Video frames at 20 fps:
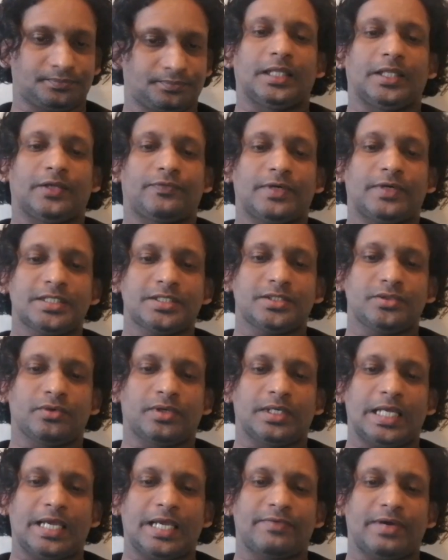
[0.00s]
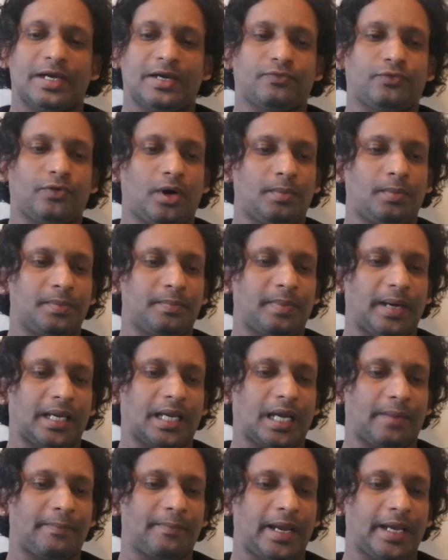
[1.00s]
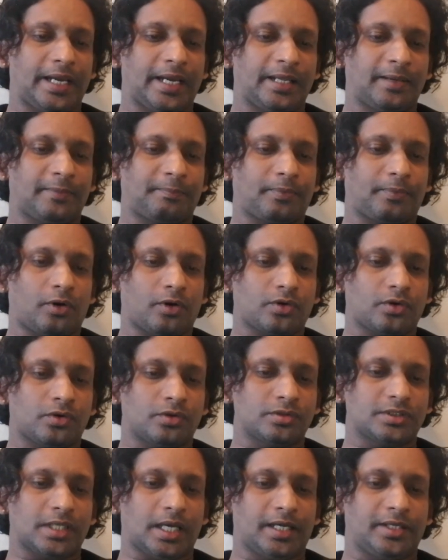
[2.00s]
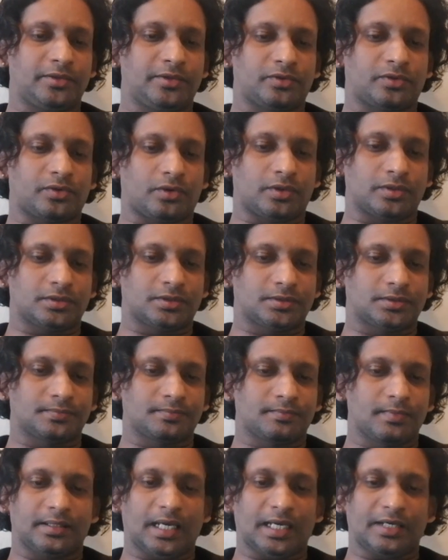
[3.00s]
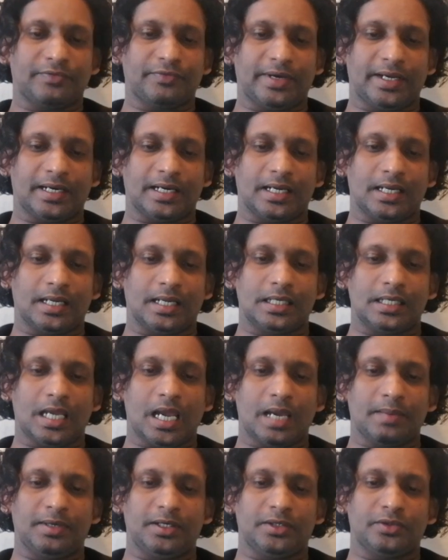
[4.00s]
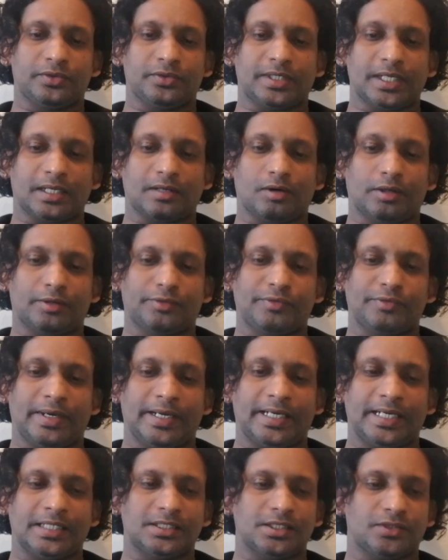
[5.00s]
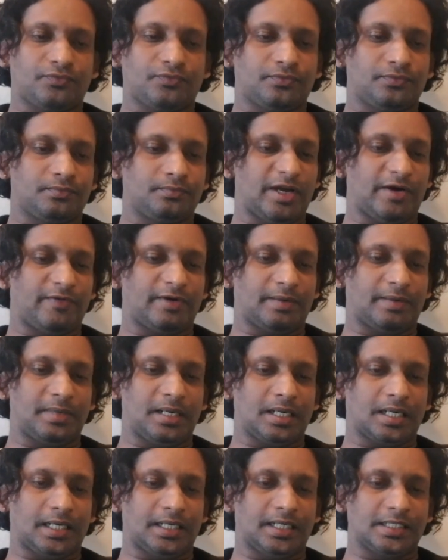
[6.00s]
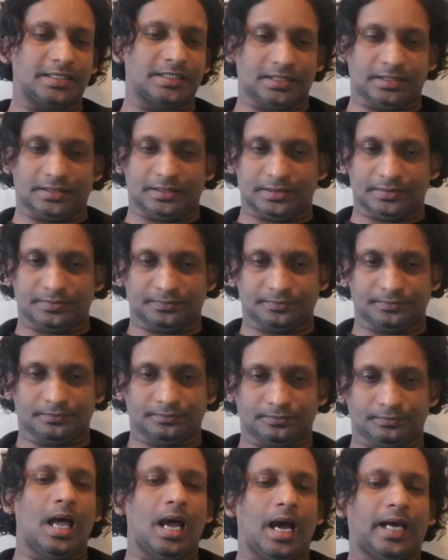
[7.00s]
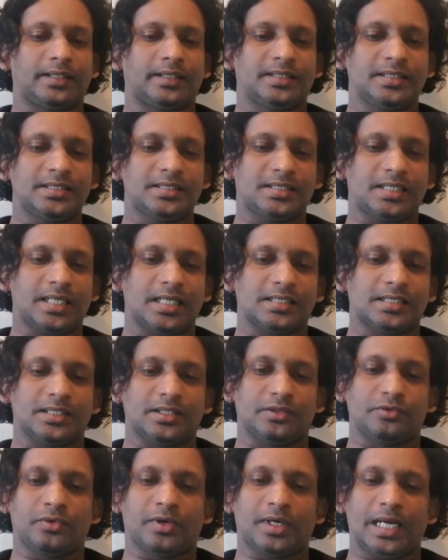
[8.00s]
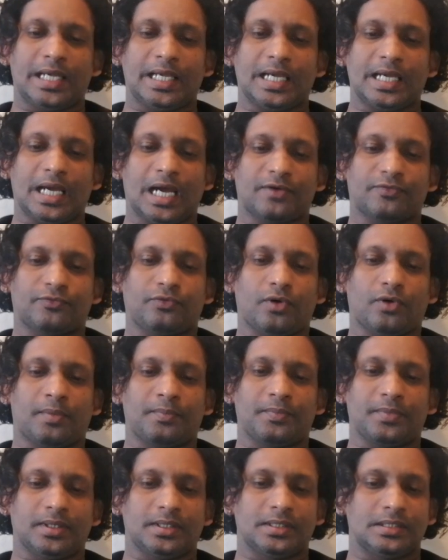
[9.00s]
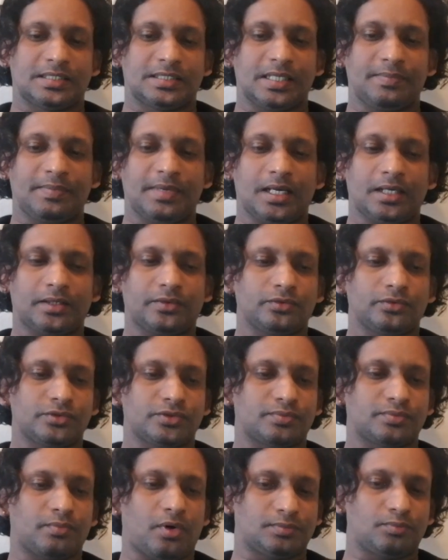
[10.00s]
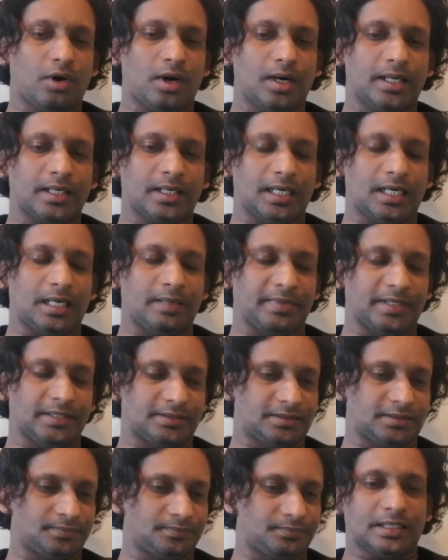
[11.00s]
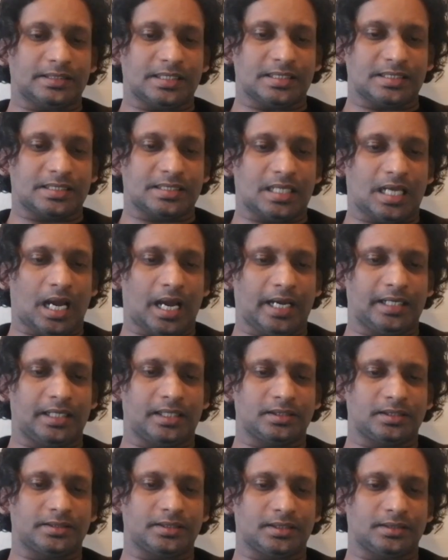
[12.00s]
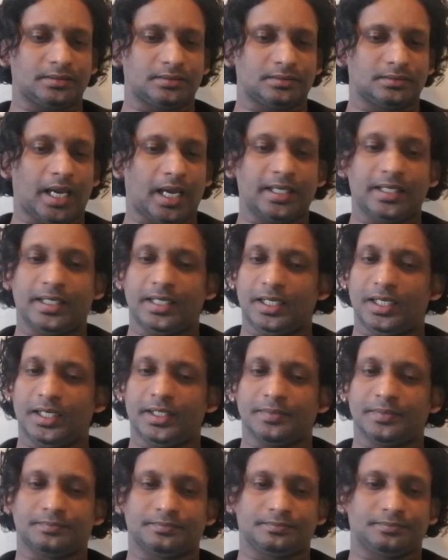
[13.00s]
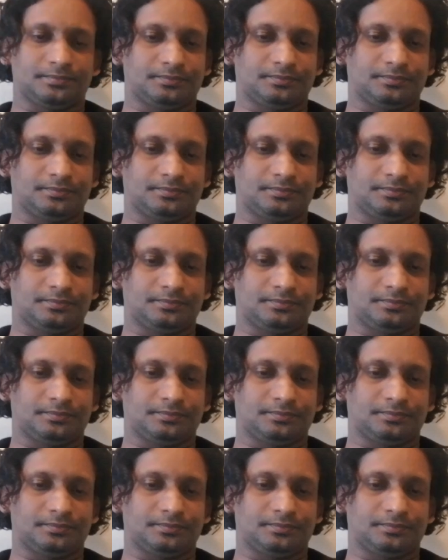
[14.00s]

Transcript: The first nuclei were formed by combining protons and neutrons that were able to take advantage of favorable conditions. At this stage, nuclei are formed similar to smaller elements such as hydrogen and helium.